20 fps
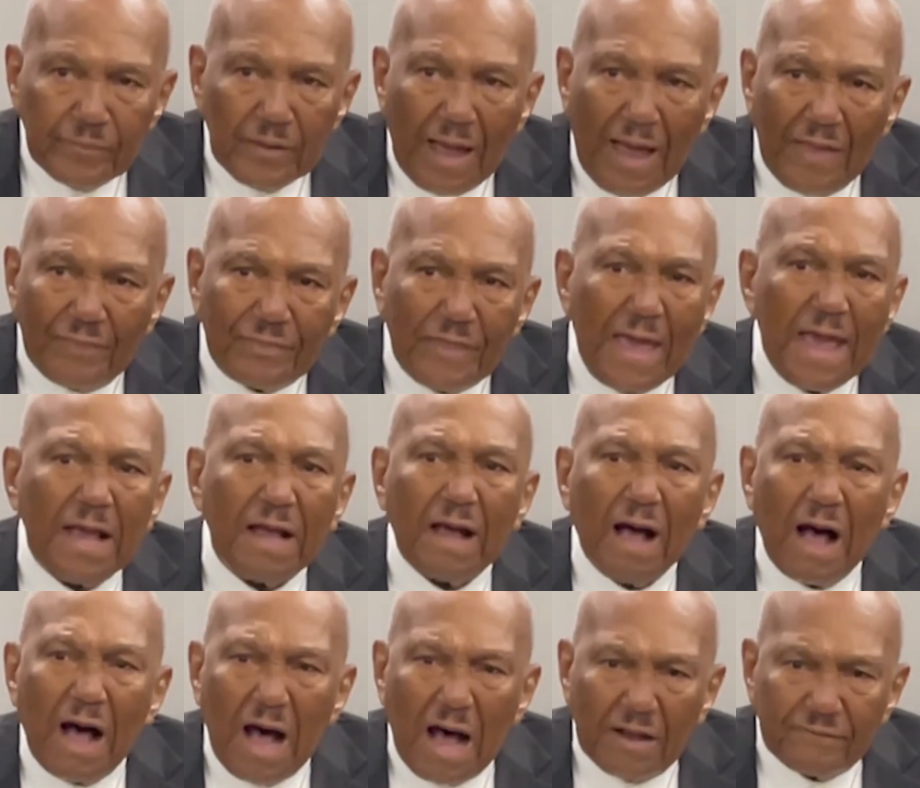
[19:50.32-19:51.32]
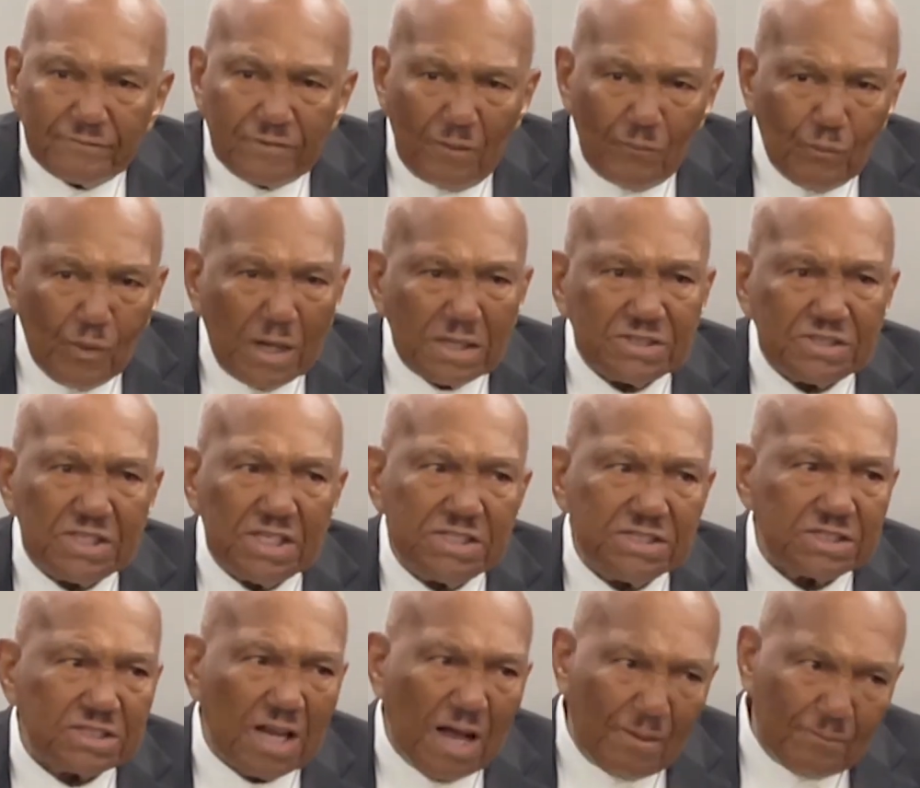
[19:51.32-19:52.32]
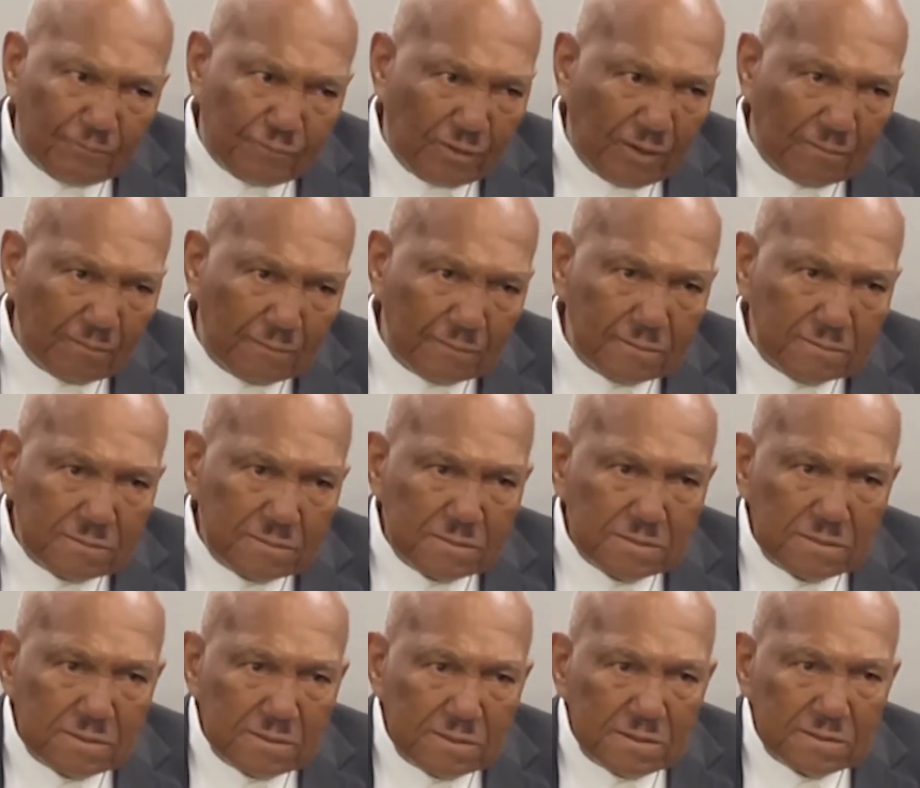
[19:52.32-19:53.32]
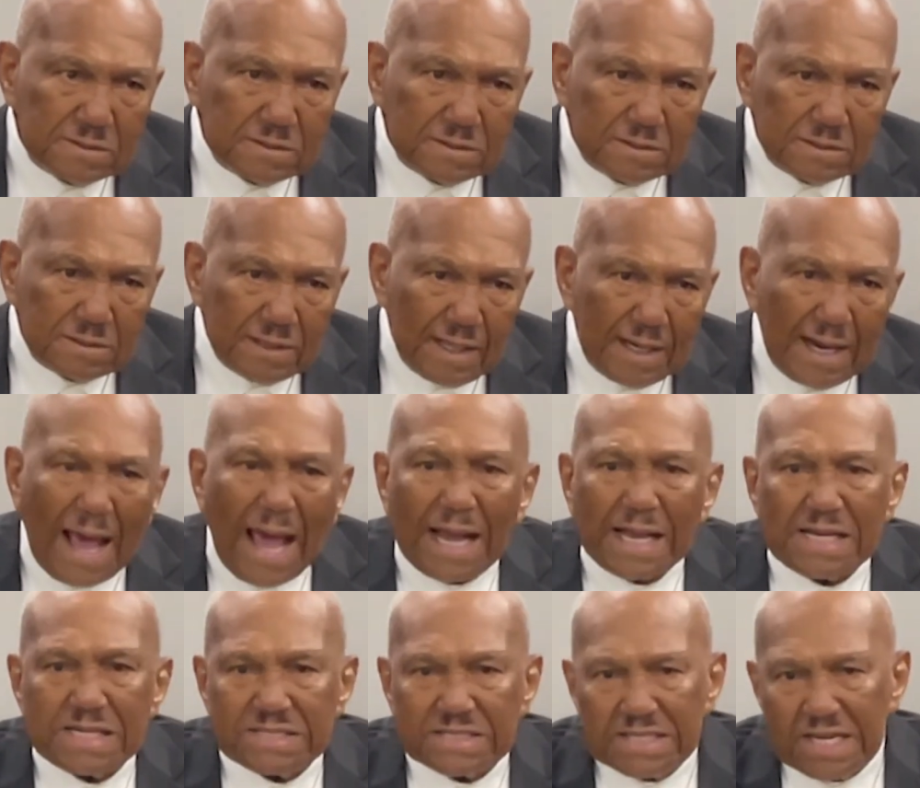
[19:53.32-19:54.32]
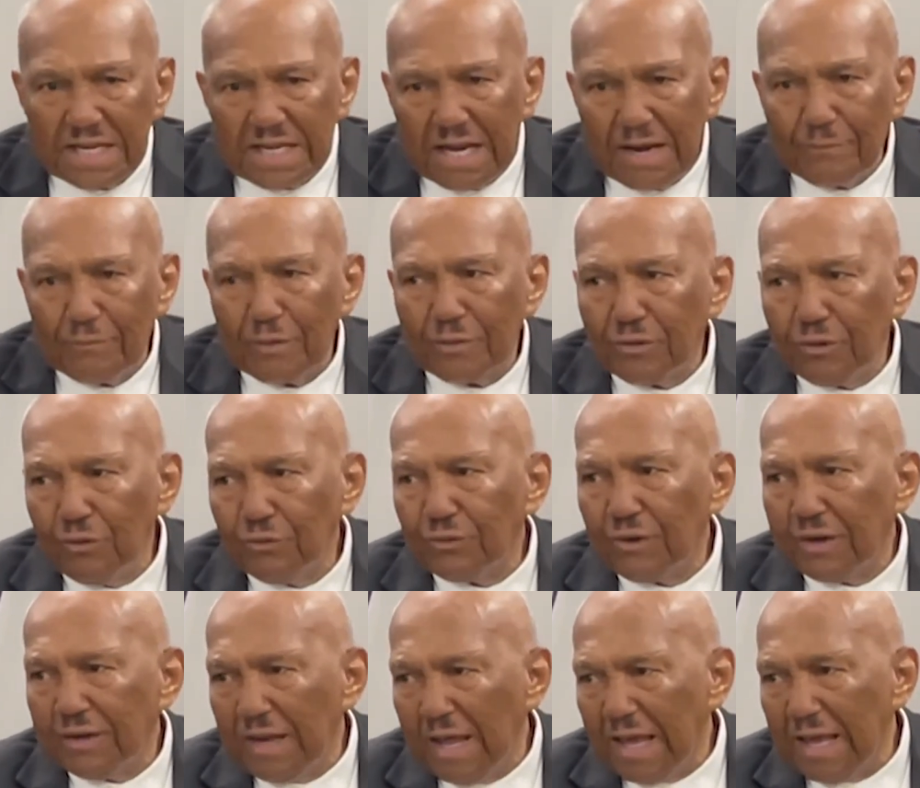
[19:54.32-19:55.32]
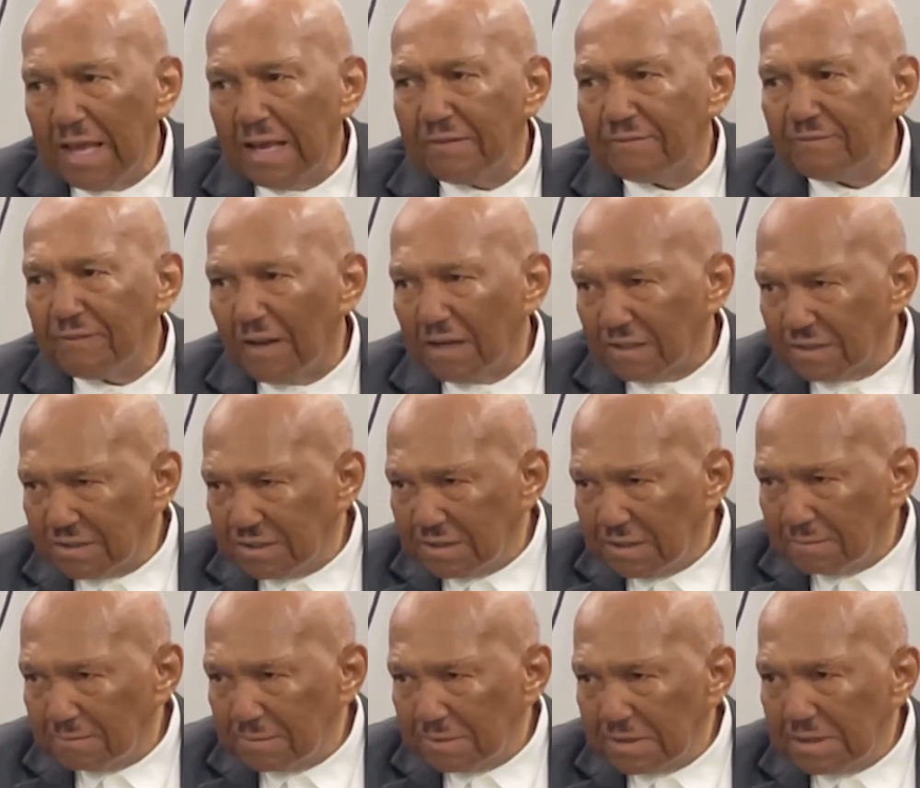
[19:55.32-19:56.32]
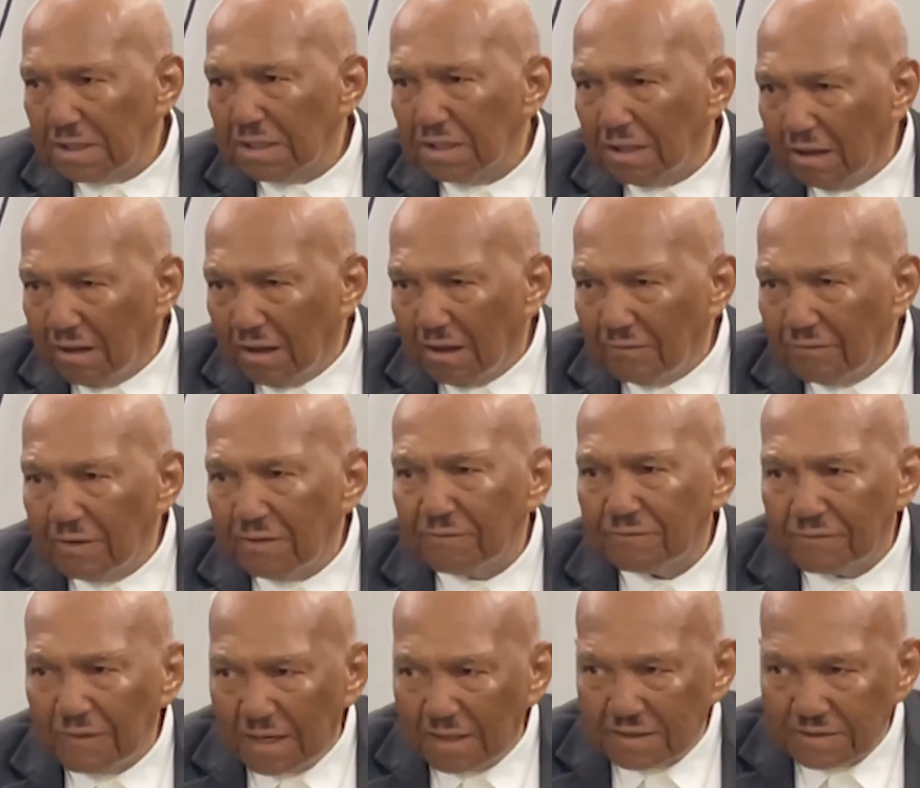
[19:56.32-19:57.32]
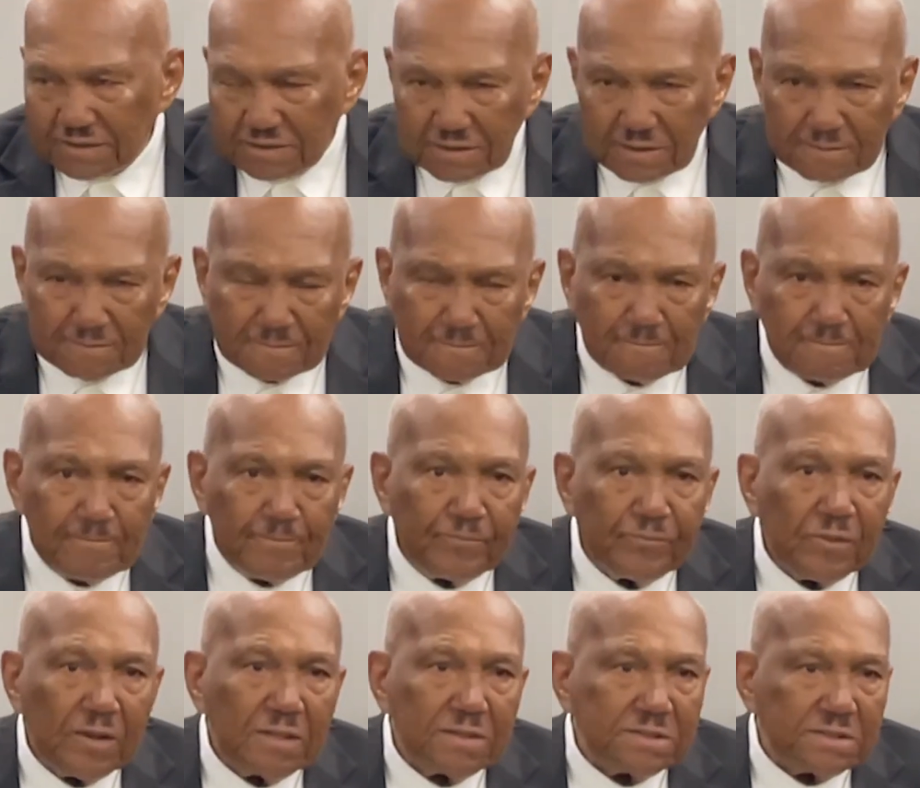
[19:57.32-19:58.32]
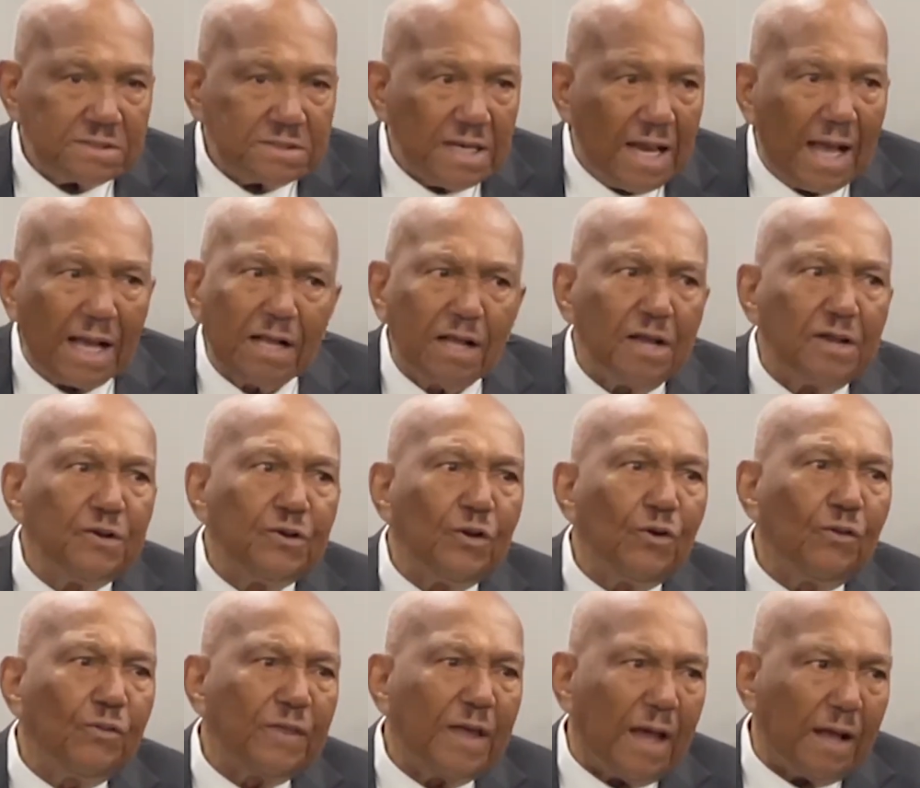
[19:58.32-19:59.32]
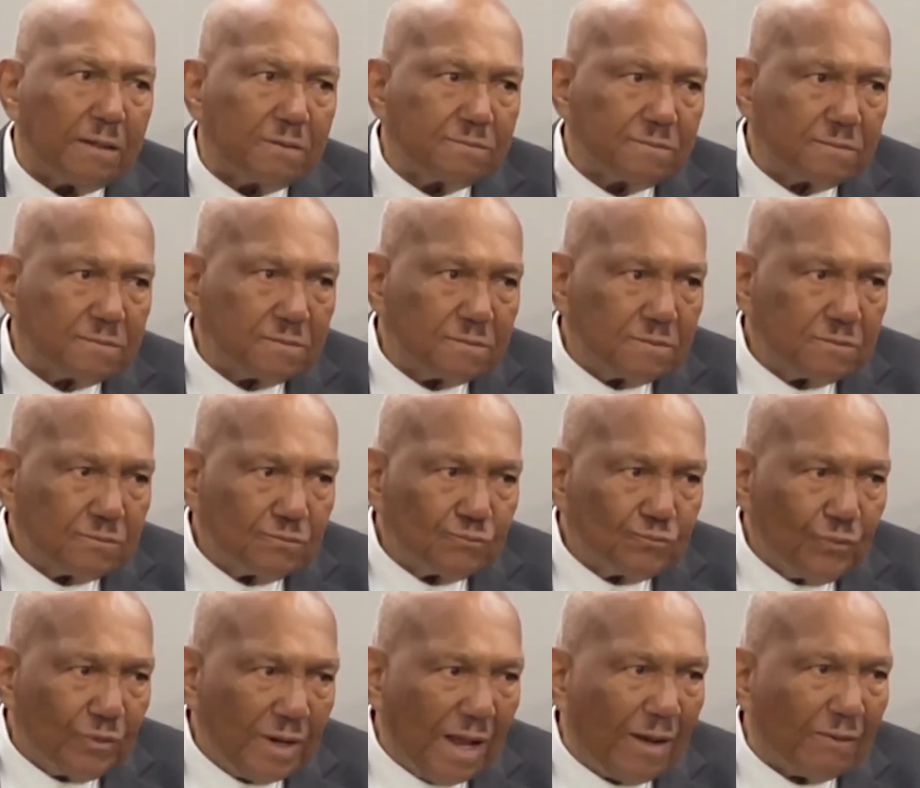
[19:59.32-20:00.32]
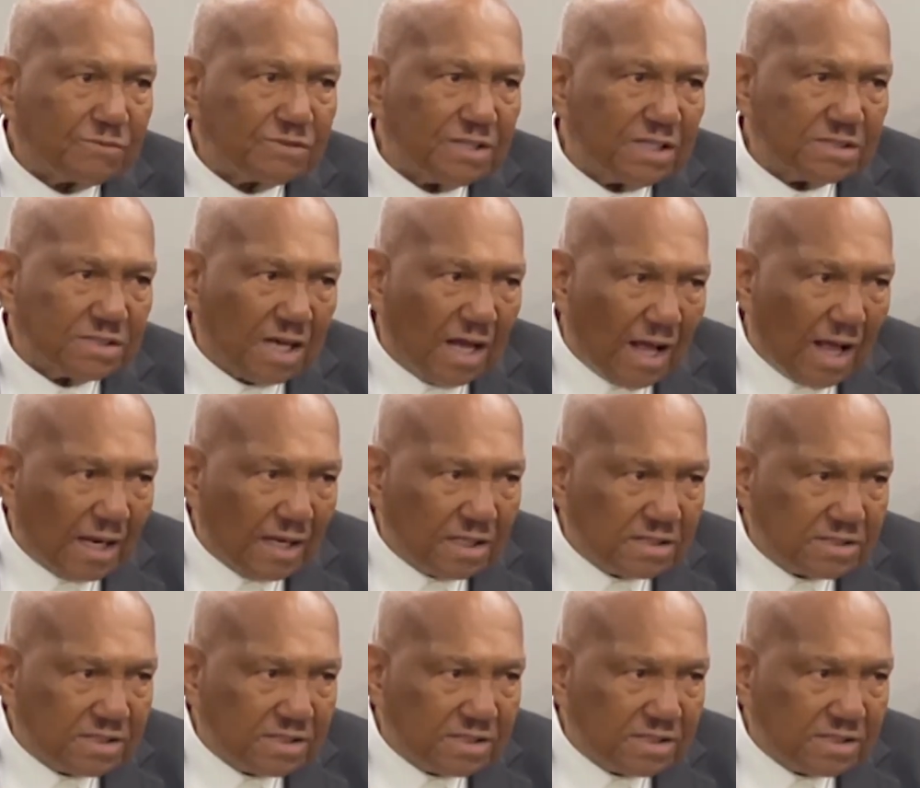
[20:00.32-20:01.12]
I thank God from where she's come from, that I can sit here with you today in fellowship and love and fellowship. I couldn't do that when I was in college